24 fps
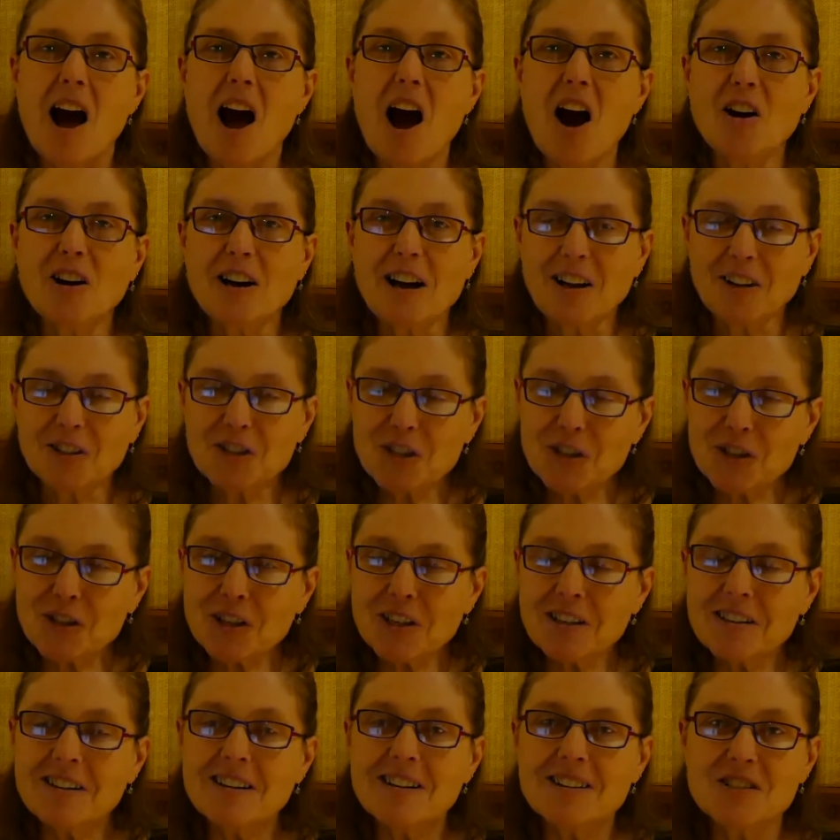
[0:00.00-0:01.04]
Our
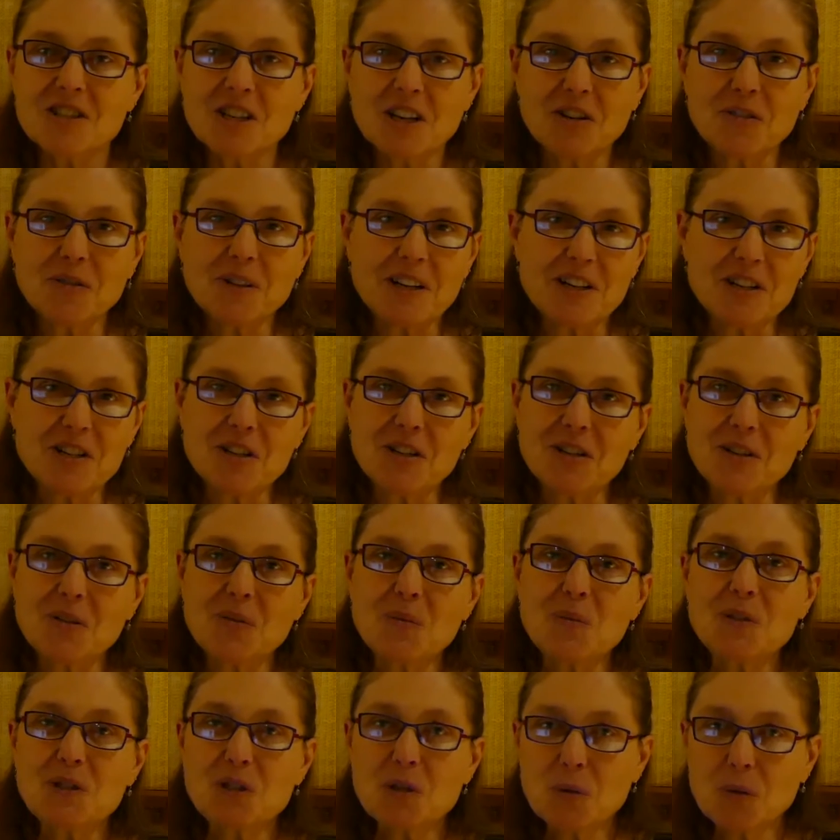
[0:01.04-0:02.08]
elder generation
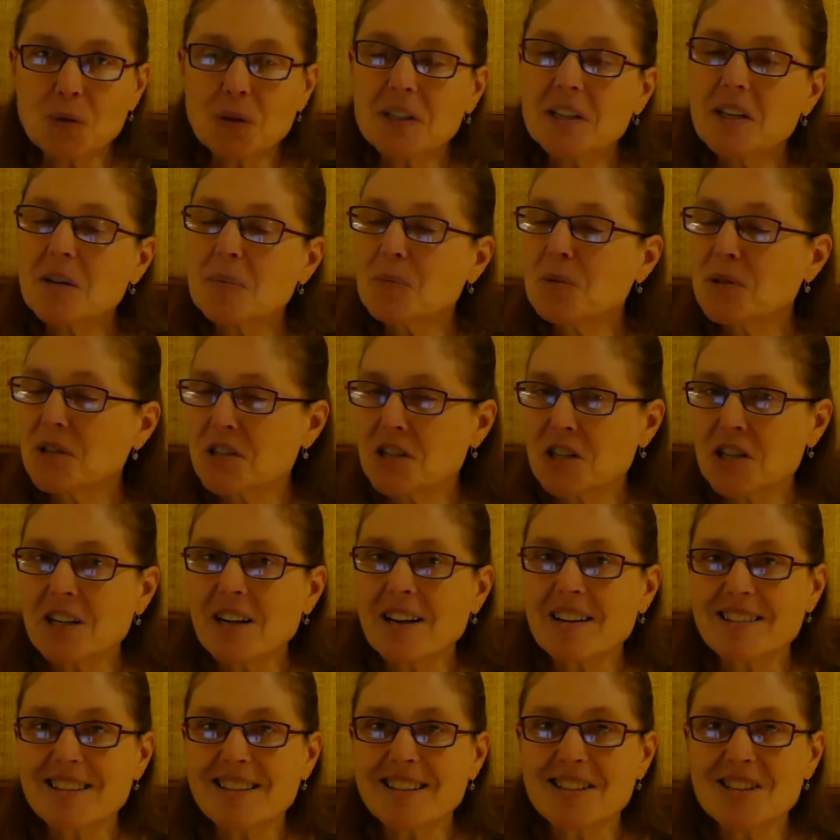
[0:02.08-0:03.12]
would truly
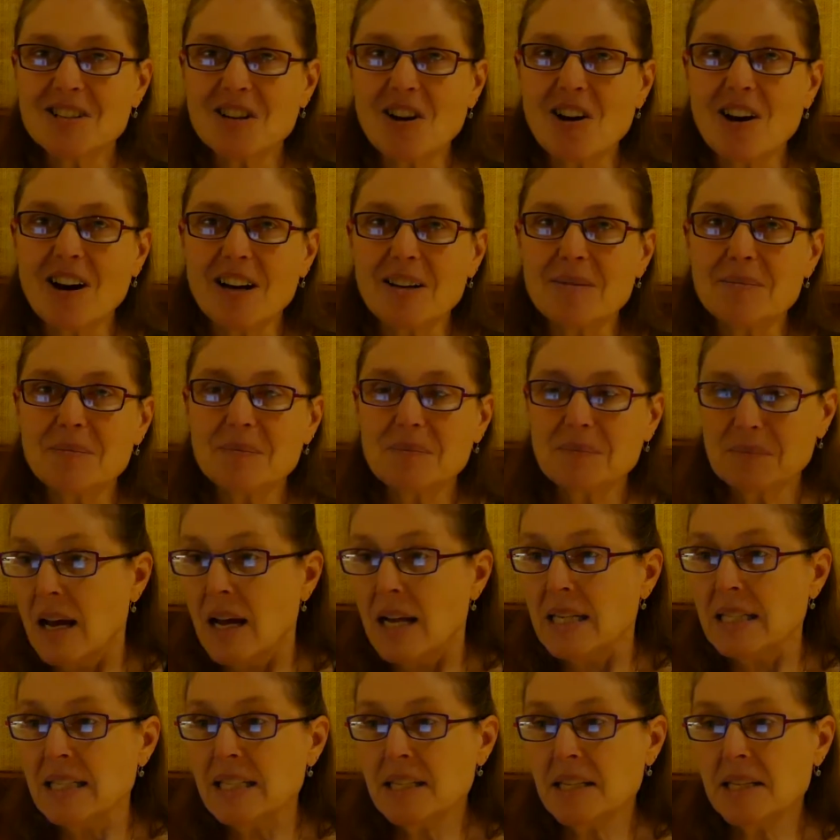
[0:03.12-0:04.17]
appreciate this time.
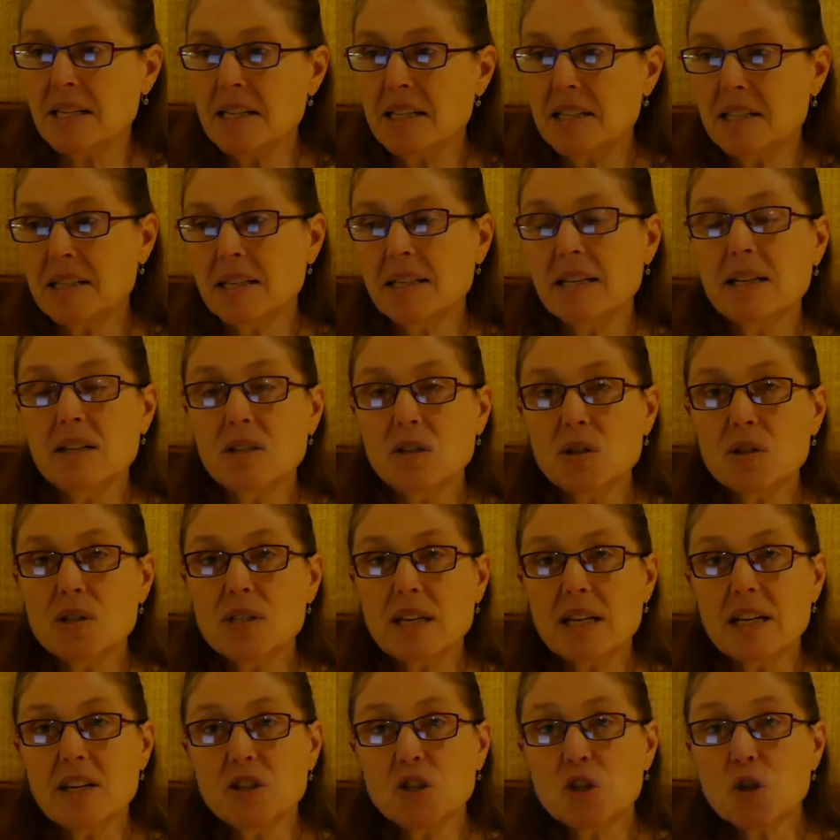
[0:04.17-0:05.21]
Listening
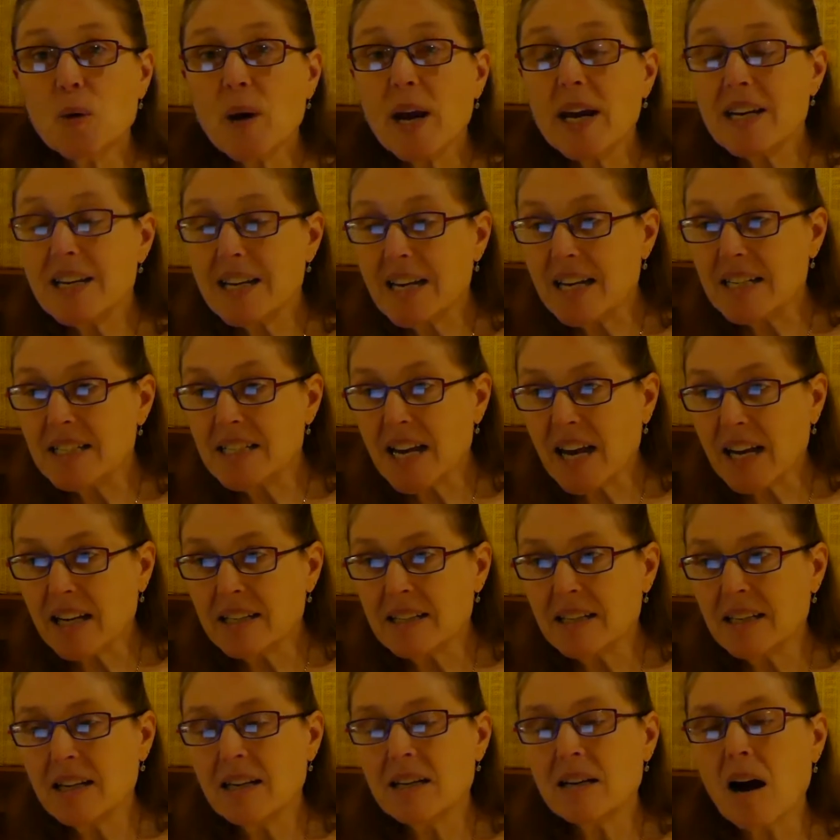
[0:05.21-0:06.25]
skills, ear training, and
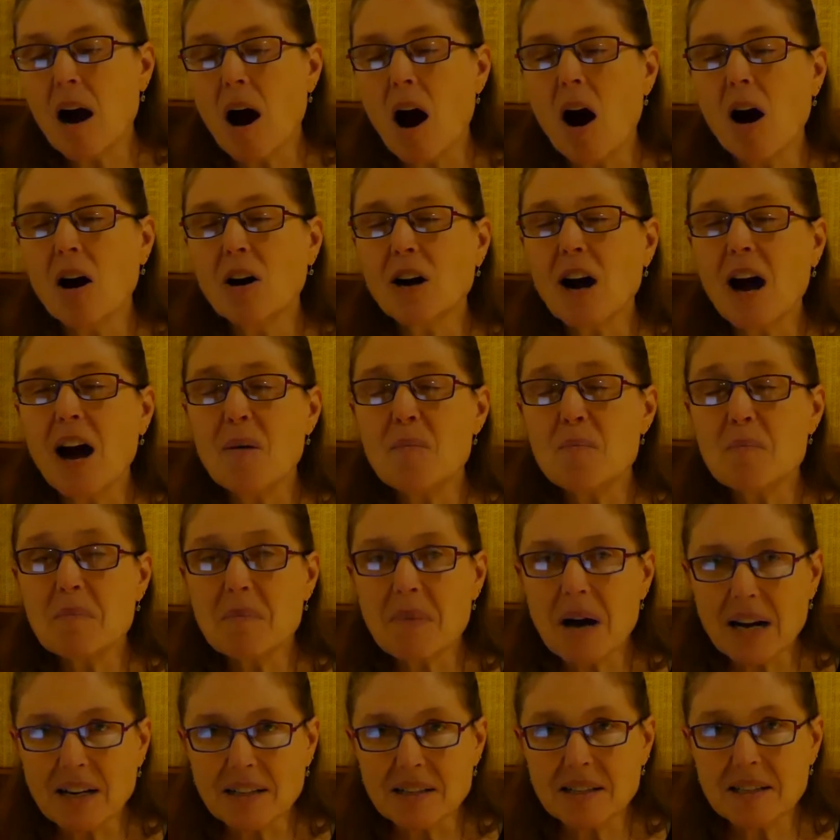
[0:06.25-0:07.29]
technique are a
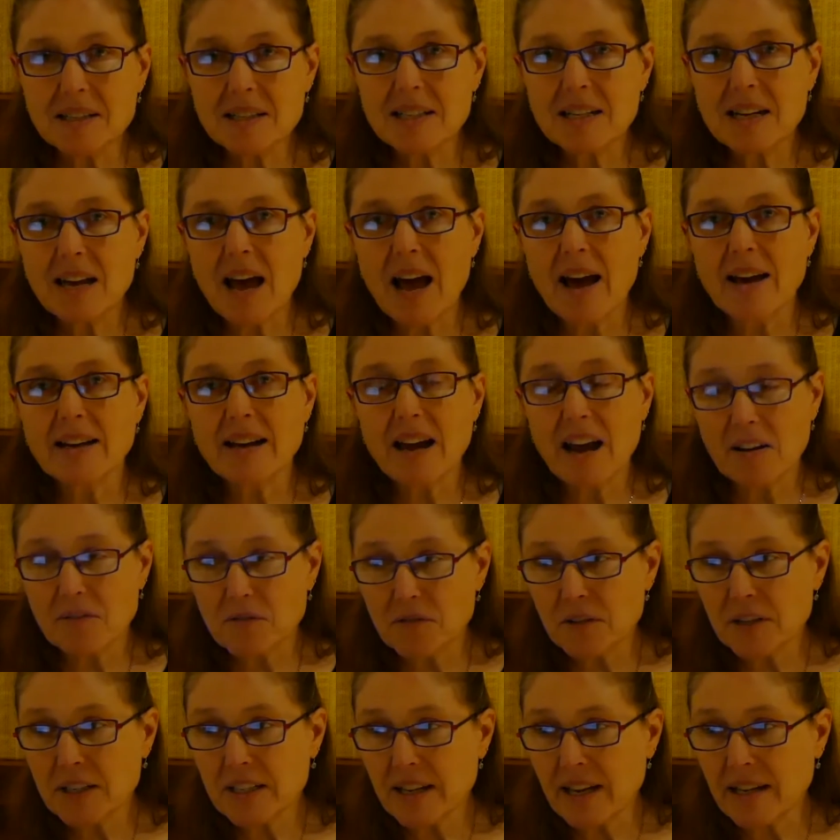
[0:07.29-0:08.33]
must at
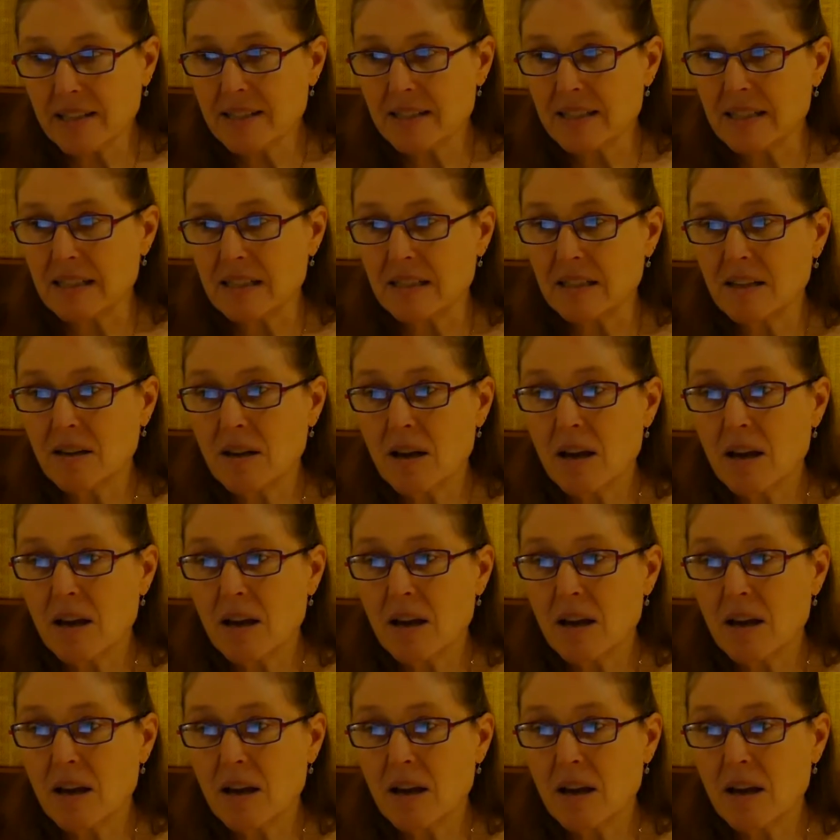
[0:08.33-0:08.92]
every lesson.